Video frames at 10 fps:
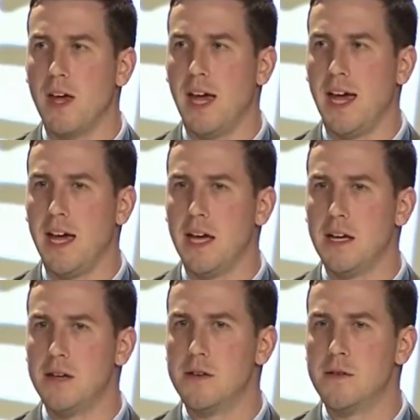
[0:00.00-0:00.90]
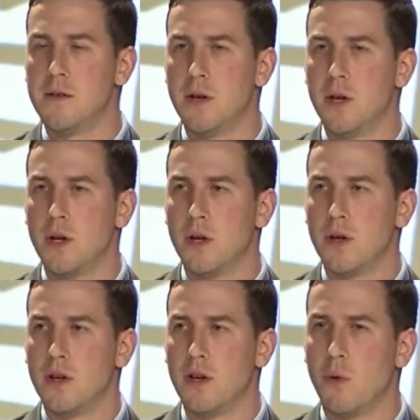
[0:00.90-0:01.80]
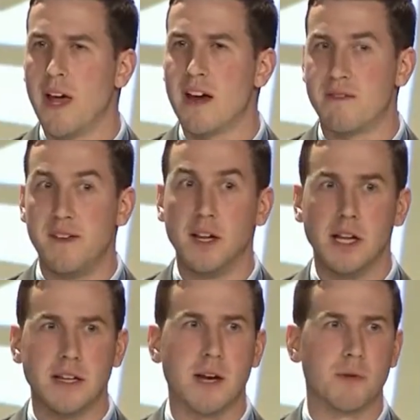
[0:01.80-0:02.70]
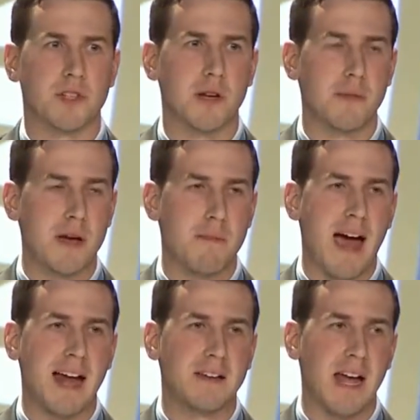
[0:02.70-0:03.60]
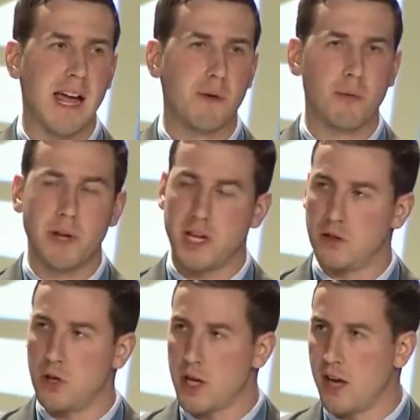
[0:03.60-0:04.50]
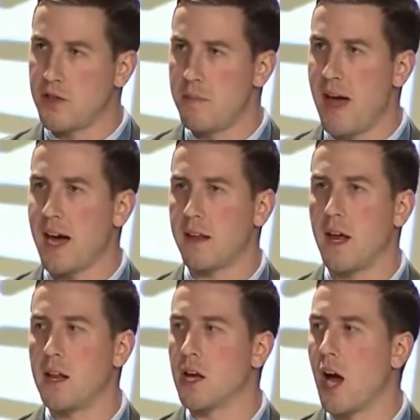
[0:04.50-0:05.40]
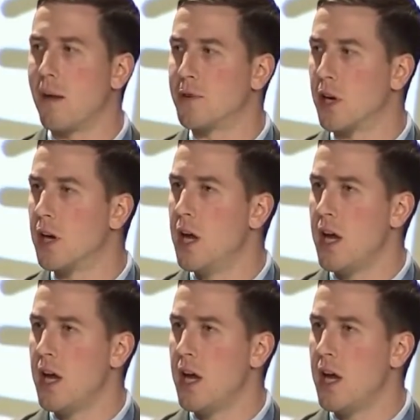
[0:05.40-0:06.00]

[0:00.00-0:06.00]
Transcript: and we had a feeling that it was going to be a bad day when we could look out the back of the helicopter